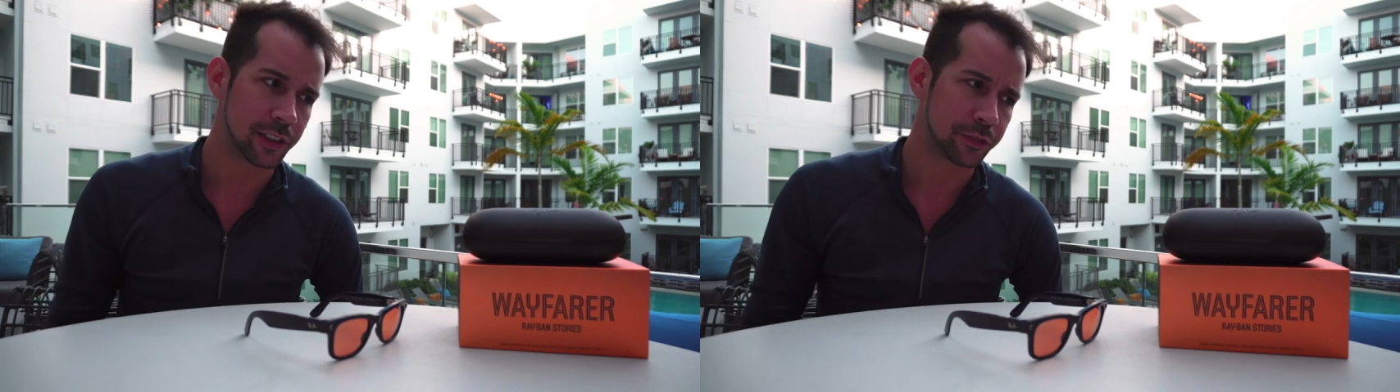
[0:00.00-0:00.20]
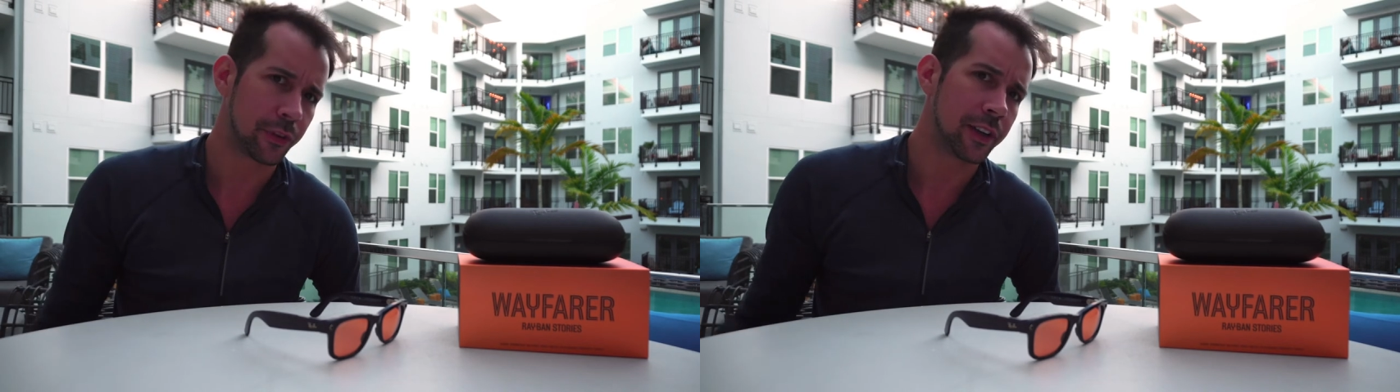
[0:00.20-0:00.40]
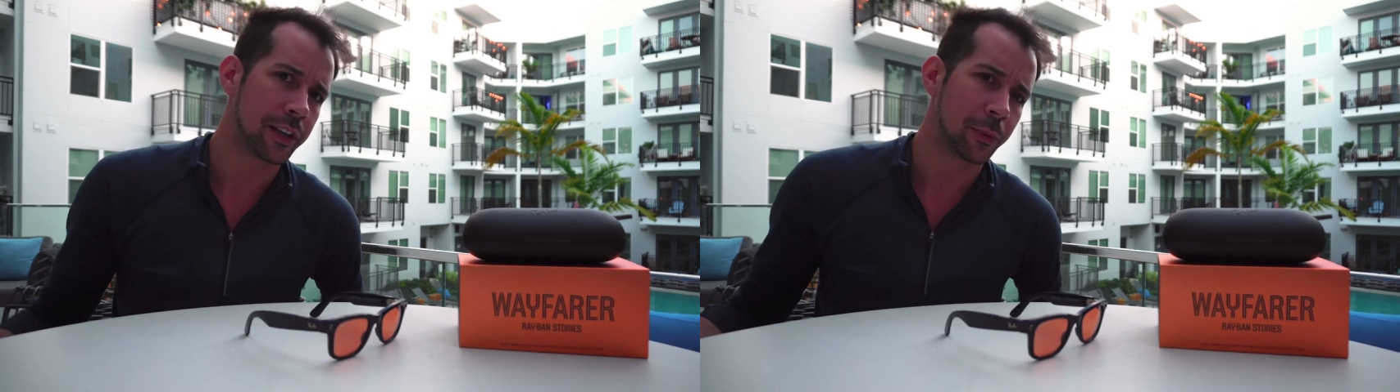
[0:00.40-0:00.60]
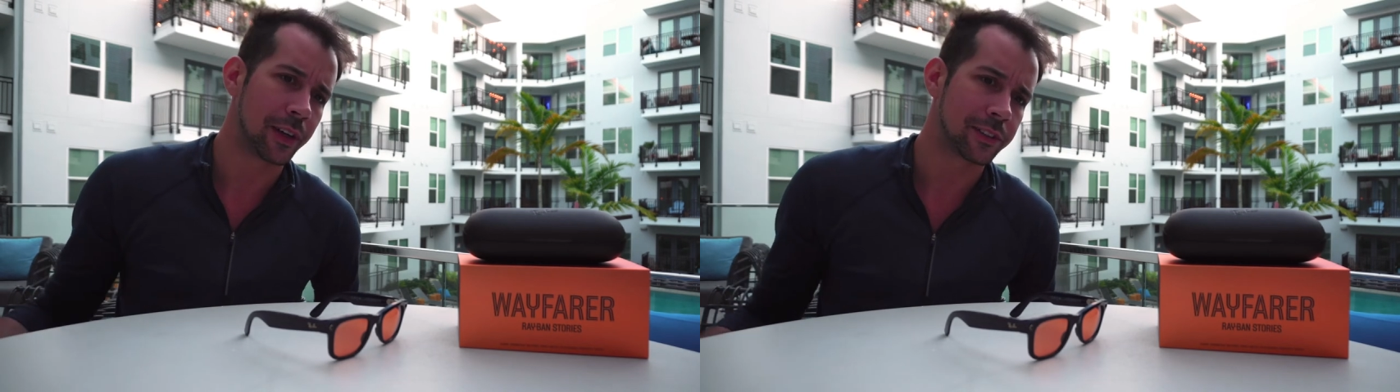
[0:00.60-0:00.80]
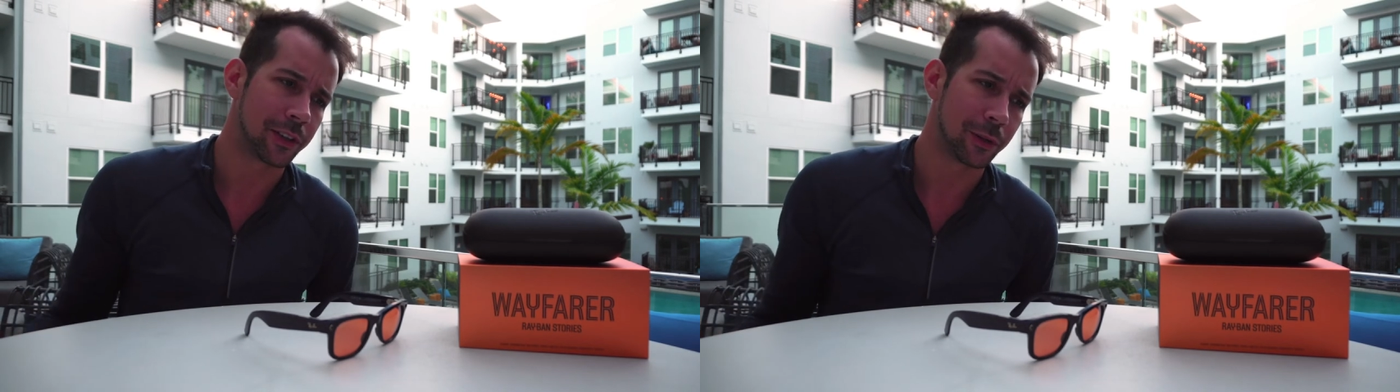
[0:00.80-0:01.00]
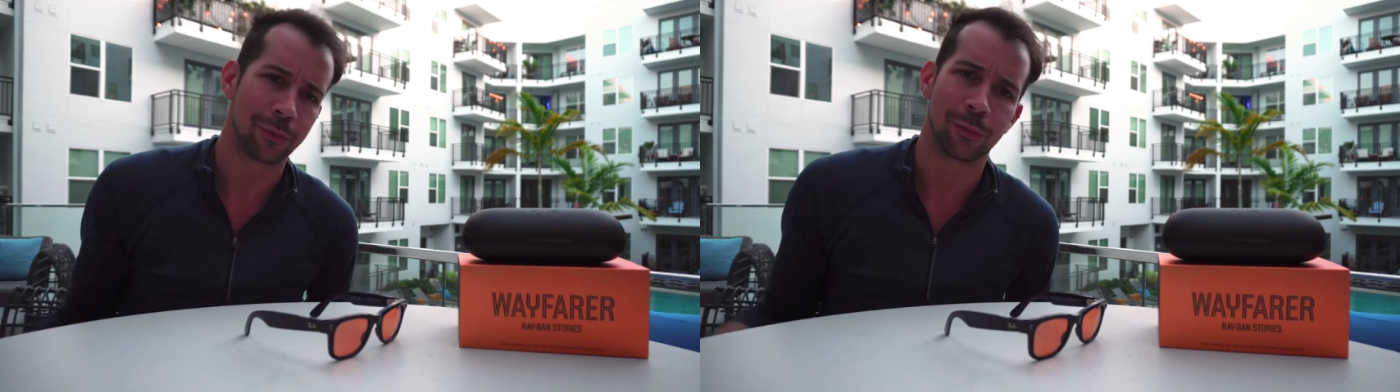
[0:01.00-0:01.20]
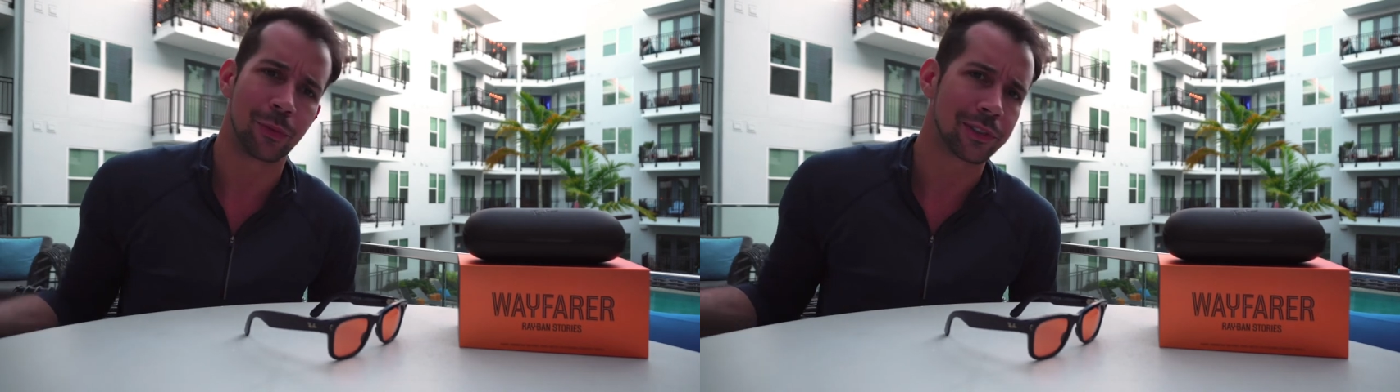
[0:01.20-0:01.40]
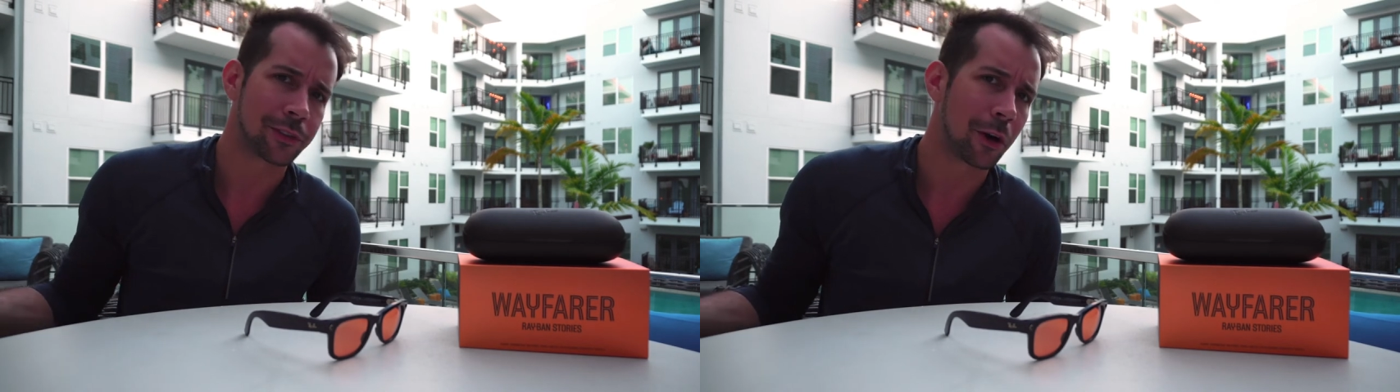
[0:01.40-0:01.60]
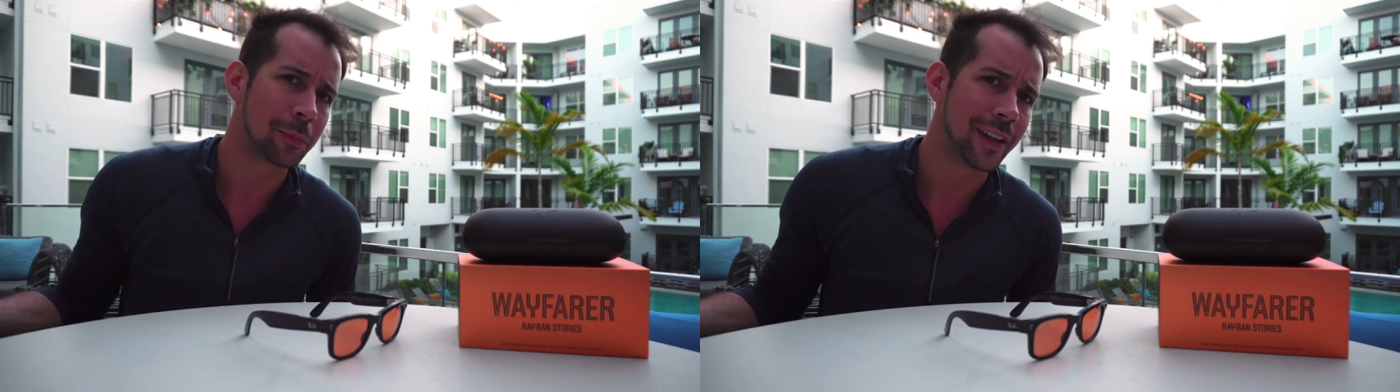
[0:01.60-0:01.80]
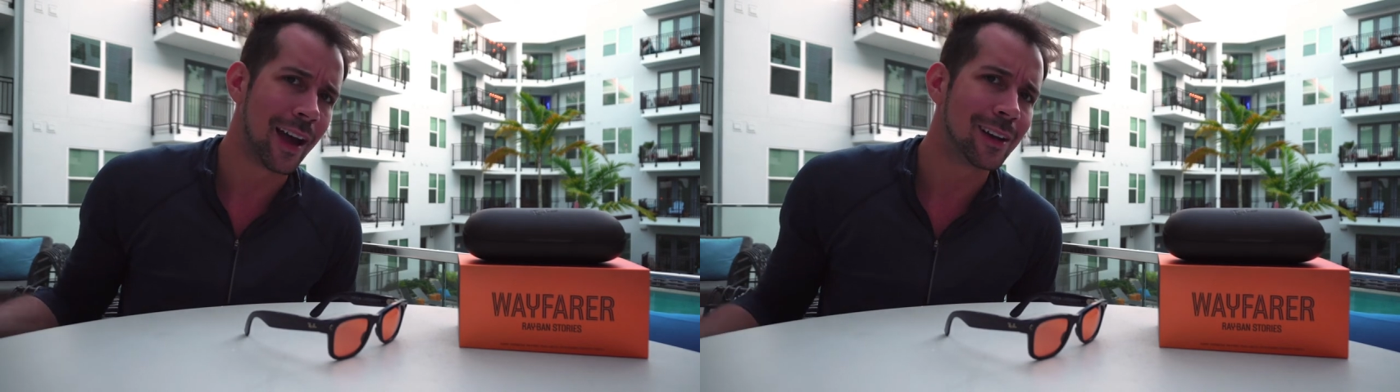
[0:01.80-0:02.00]
it's free anyway, so what's the
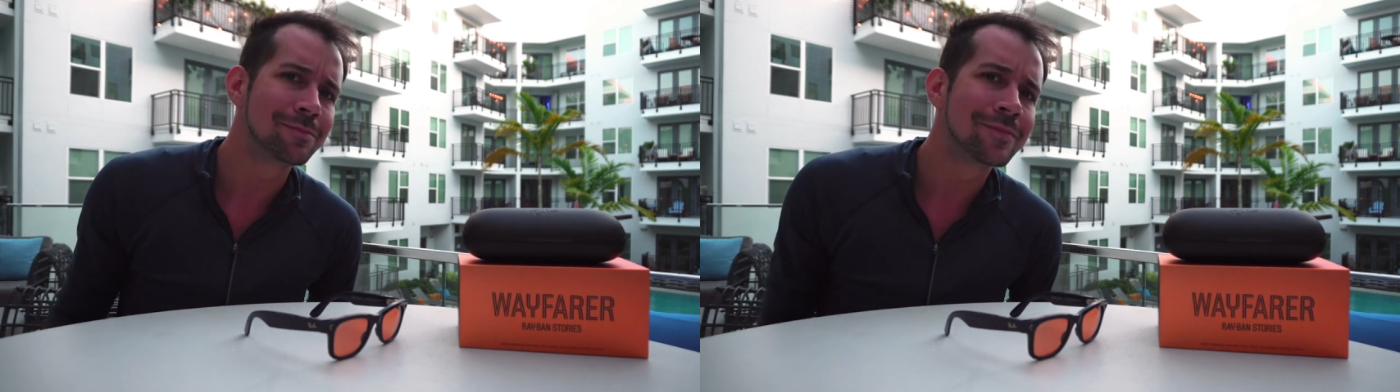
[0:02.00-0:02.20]
harm in that?